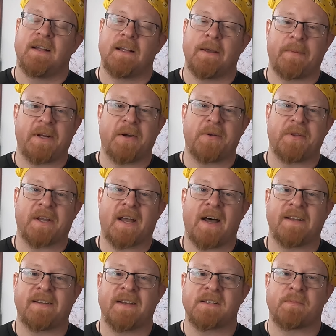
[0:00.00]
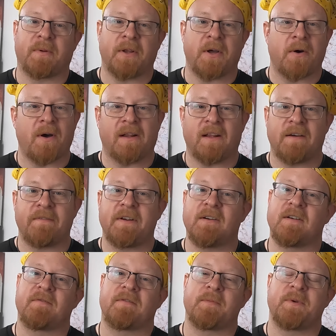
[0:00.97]
let me know in the comments below. I love
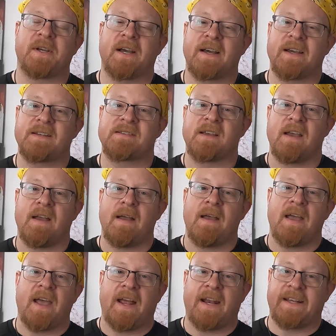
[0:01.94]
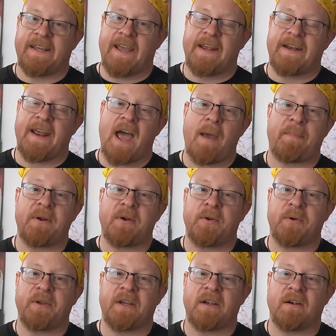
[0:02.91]
hearing from you guys. And again, Happy
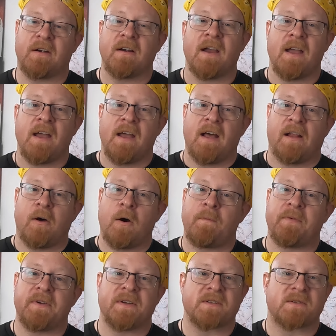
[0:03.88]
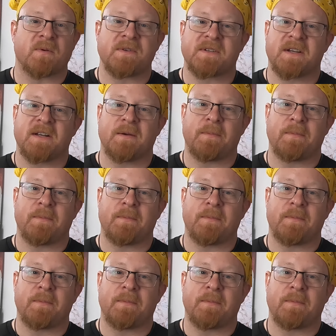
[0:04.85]
New Year. Hopefully this one's going to